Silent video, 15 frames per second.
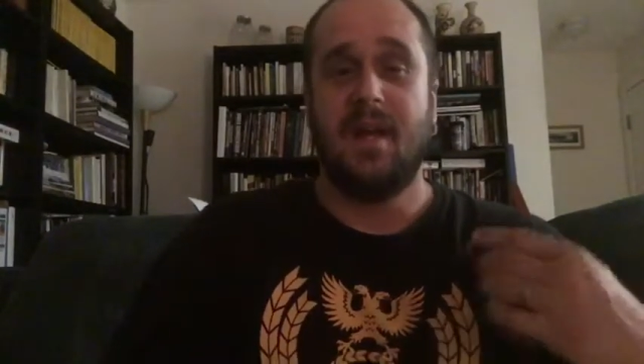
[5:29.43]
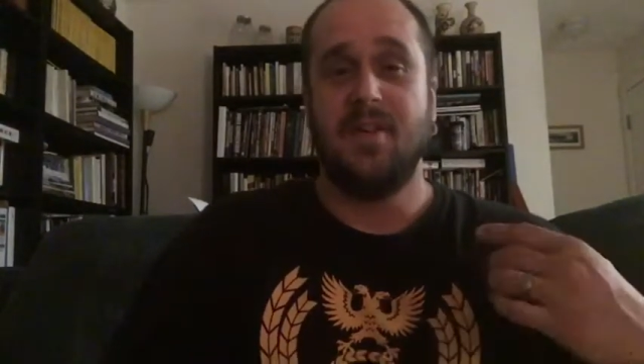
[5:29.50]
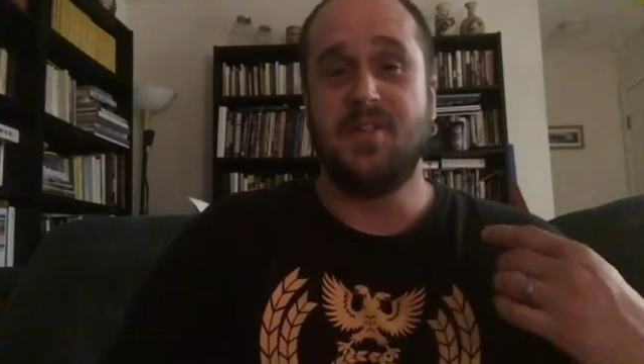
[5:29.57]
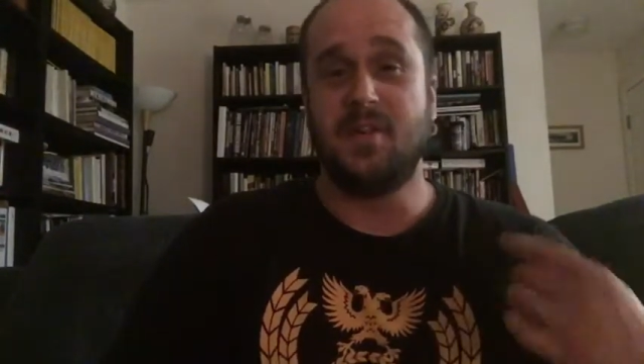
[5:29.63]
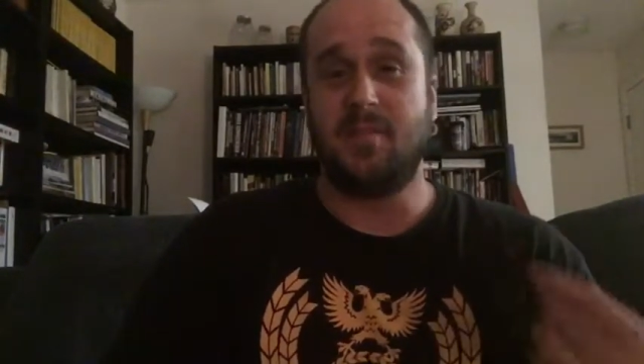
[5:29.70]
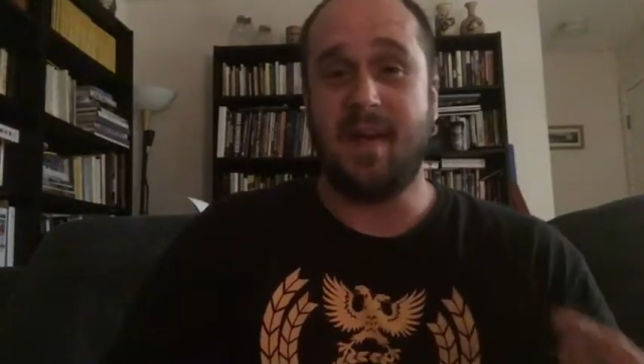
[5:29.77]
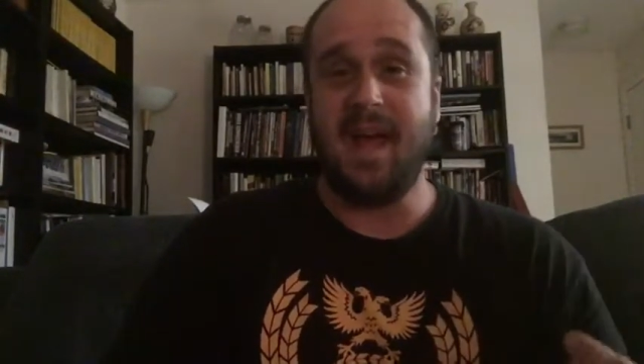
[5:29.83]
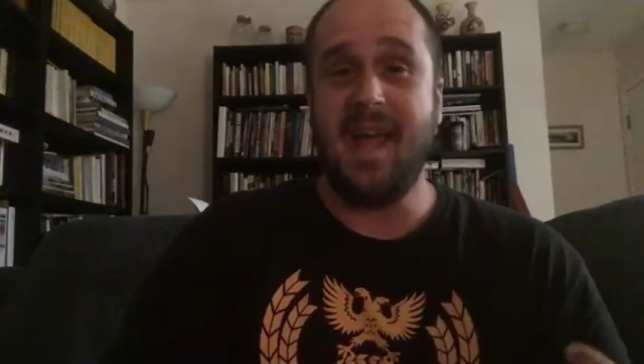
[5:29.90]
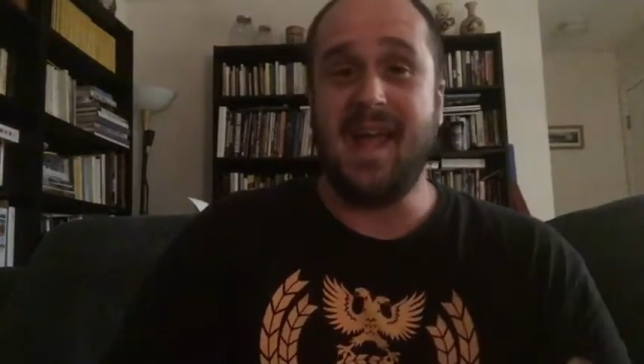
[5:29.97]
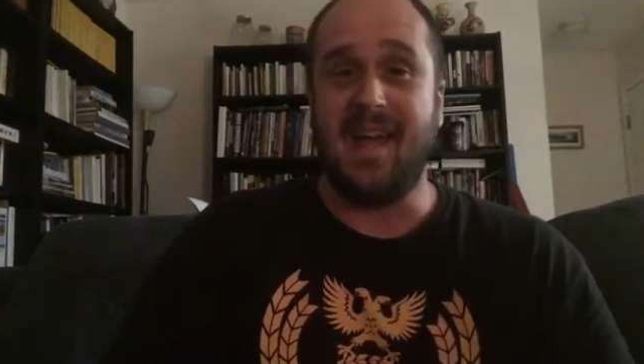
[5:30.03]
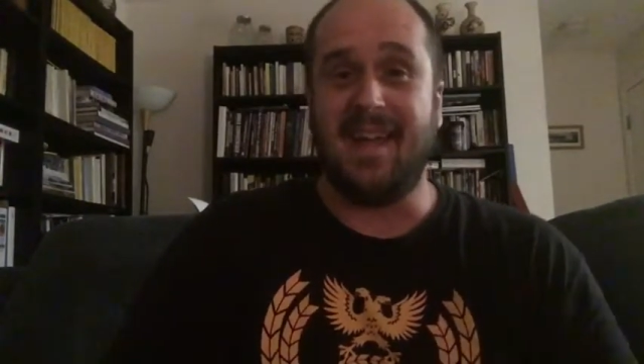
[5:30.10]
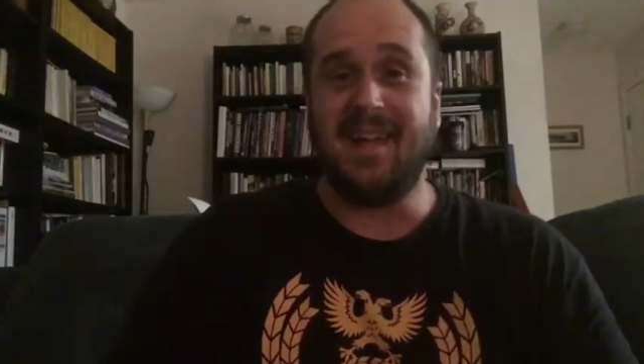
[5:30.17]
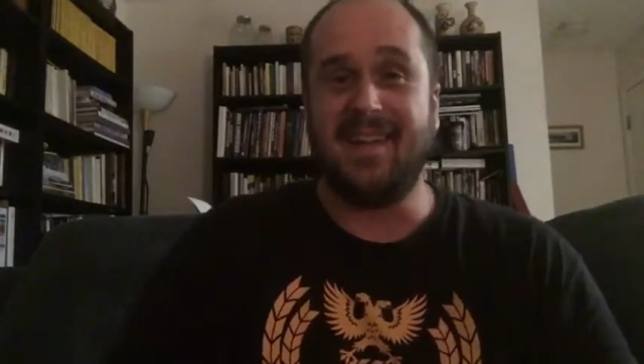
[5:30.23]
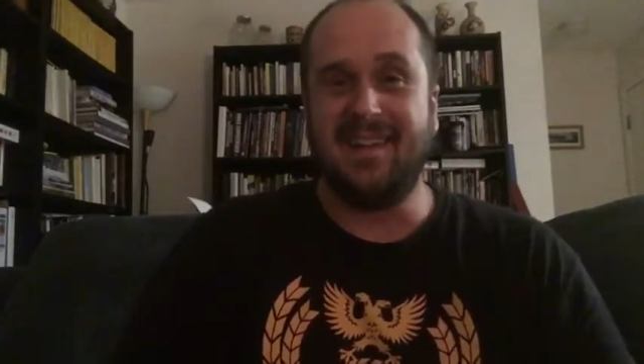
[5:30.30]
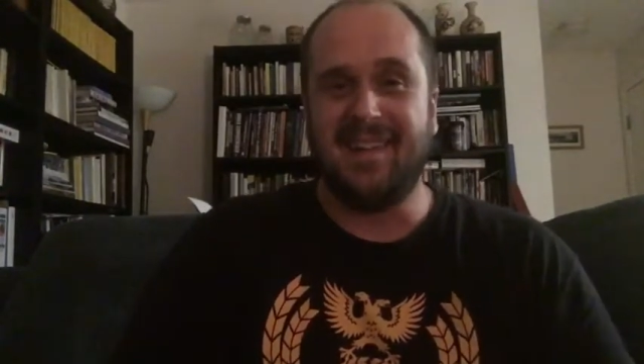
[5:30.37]

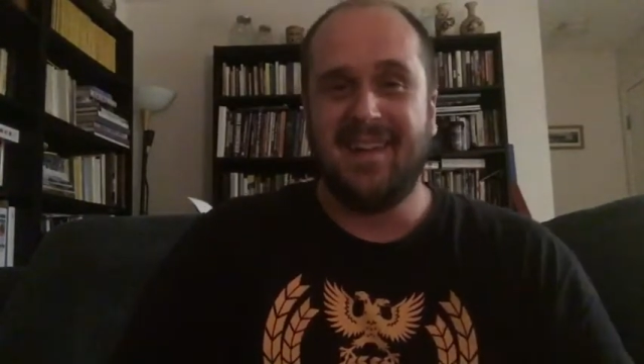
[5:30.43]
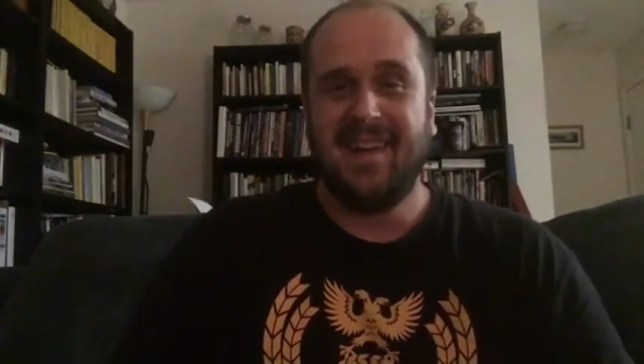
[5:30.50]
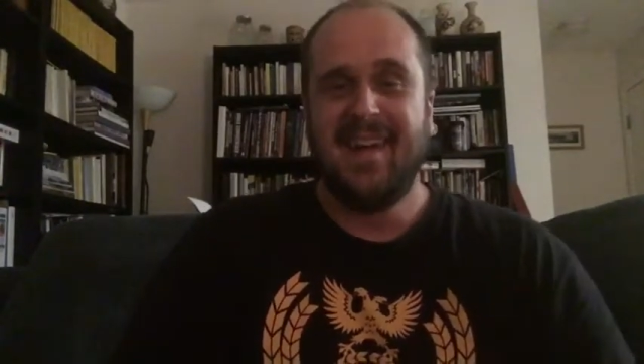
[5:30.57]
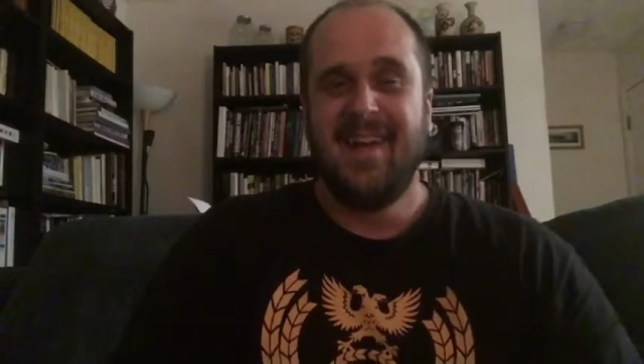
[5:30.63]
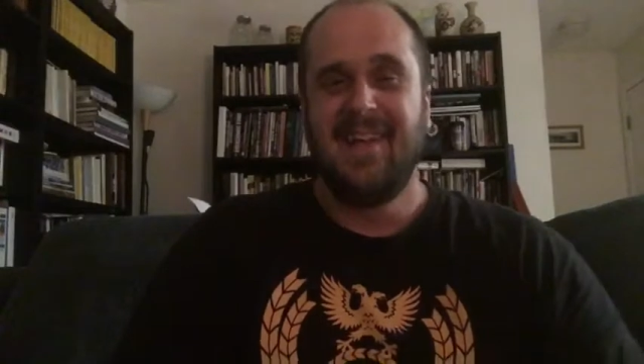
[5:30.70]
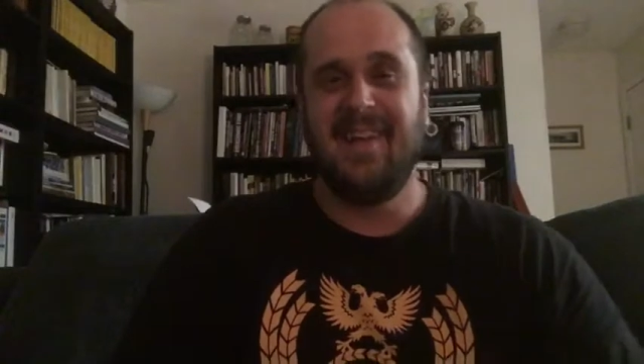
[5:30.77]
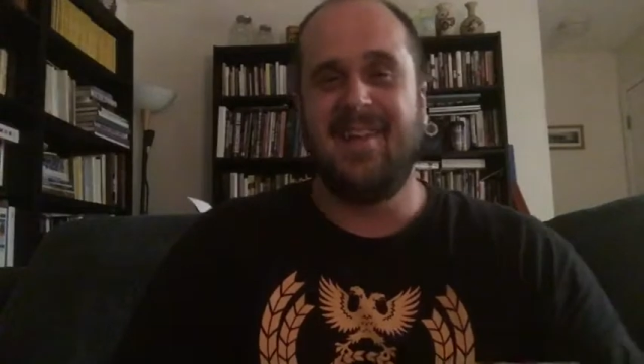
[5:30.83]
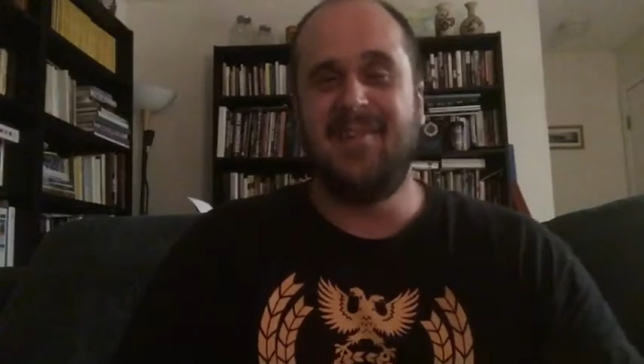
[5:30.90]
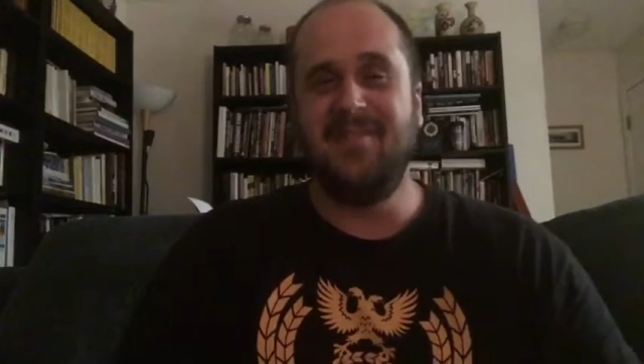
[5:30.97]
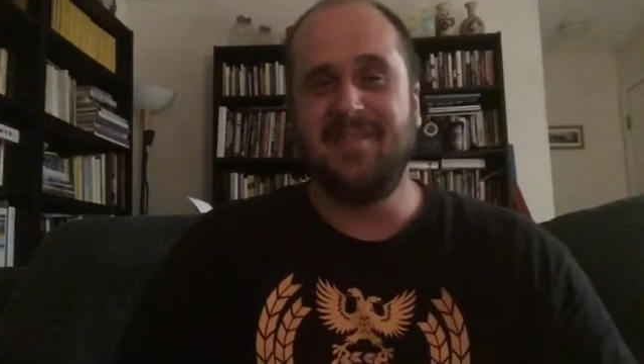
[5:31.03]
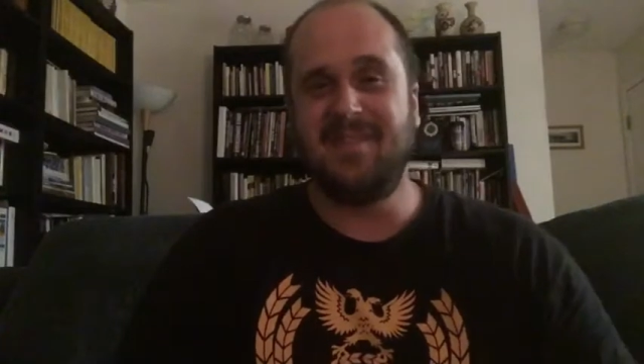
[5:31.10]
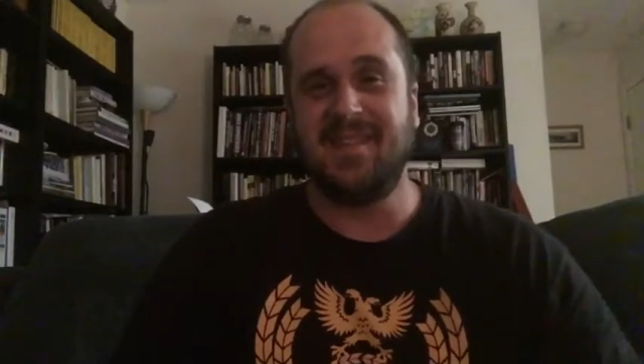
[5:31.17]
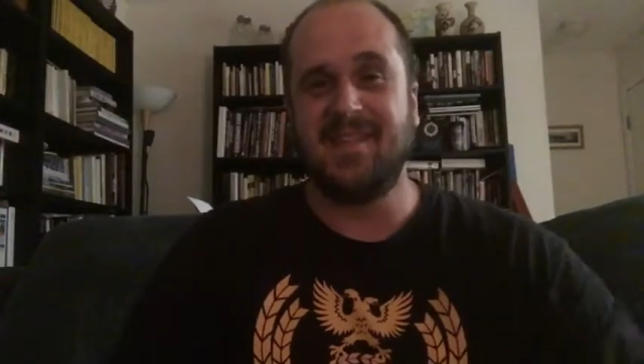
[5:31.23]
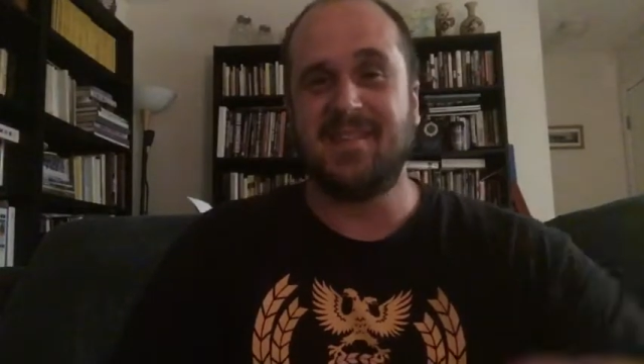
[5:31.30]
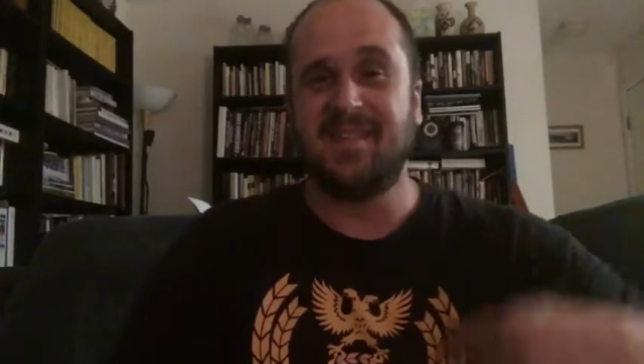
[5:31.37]
Japan
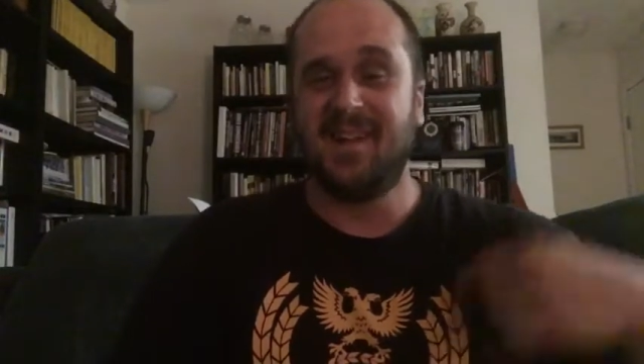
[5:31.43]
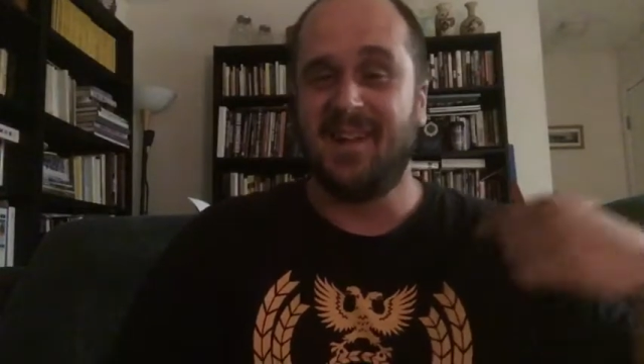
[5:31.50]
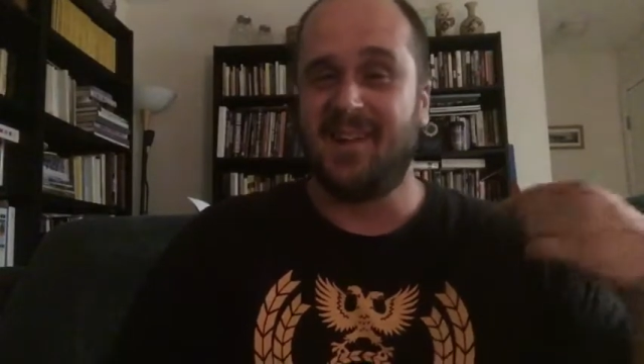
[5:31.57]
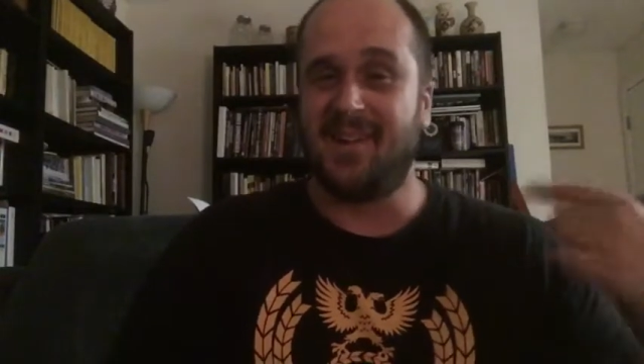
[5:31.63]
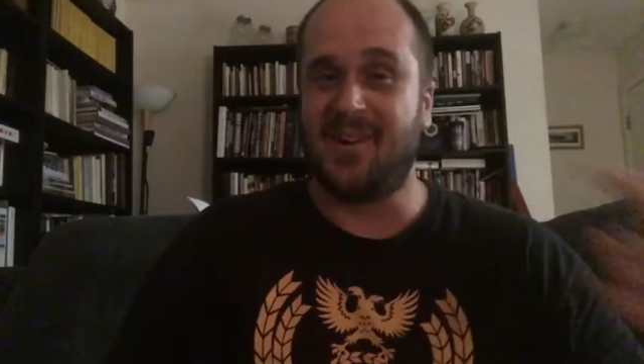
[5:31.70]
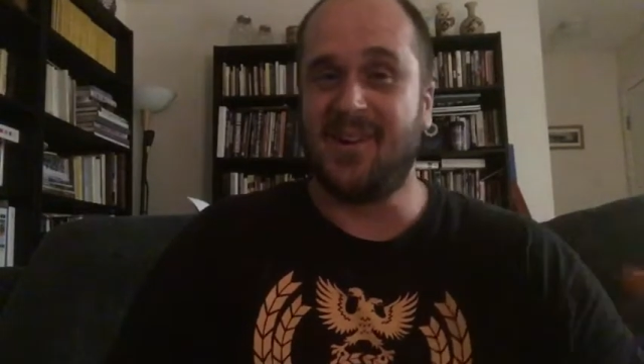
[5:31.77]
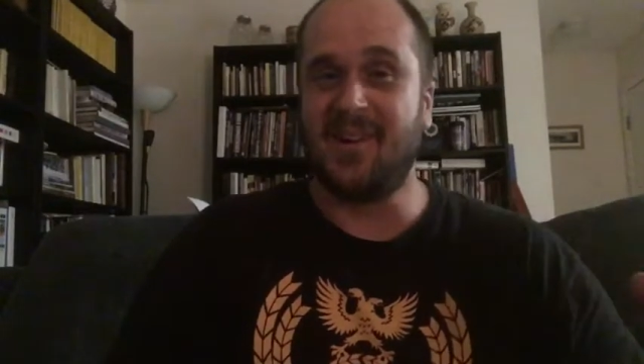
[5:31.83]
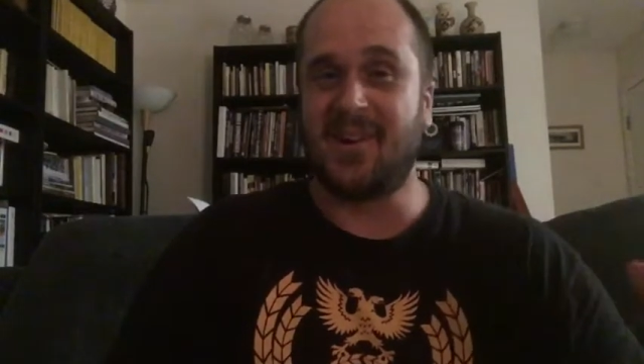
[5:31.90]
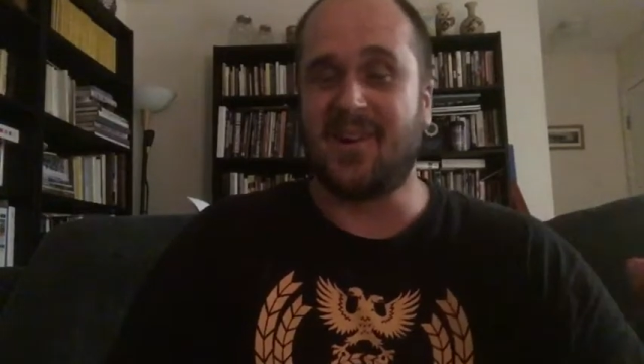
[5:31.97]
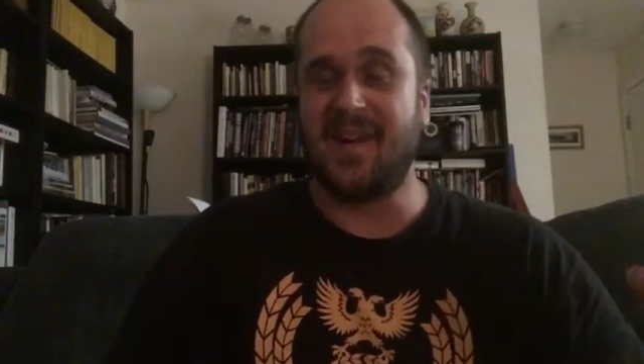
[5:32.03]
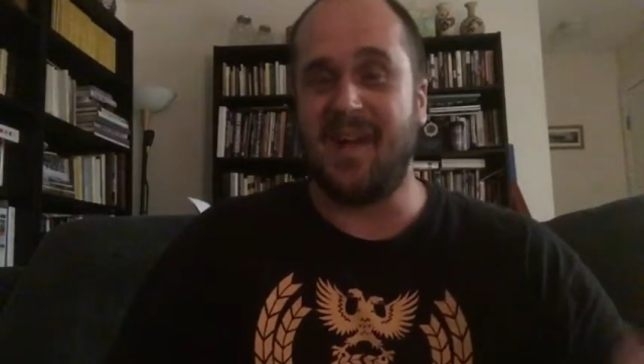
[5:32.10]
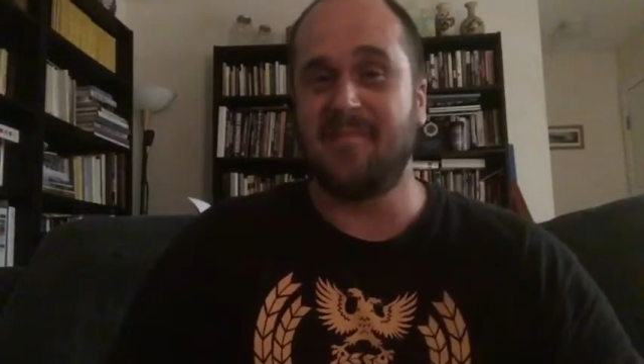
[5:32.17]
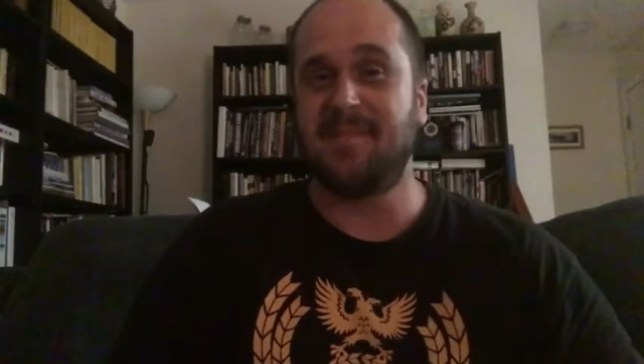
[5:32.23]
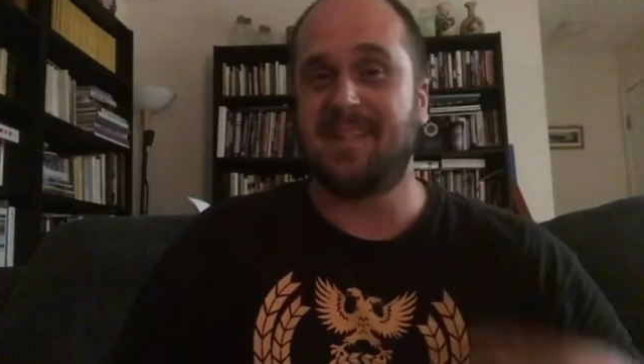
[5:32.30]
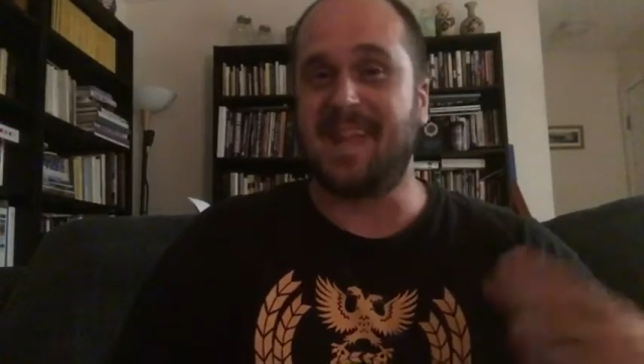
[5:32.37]
uses
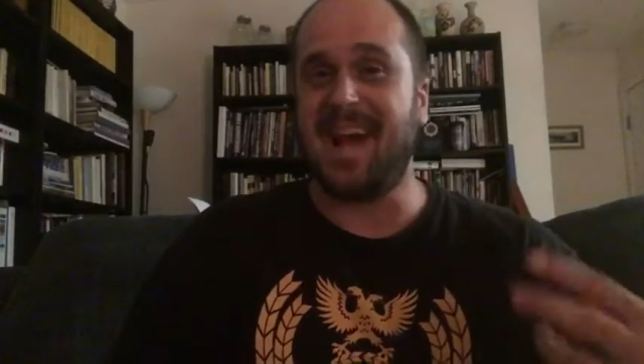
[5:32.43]
logograms,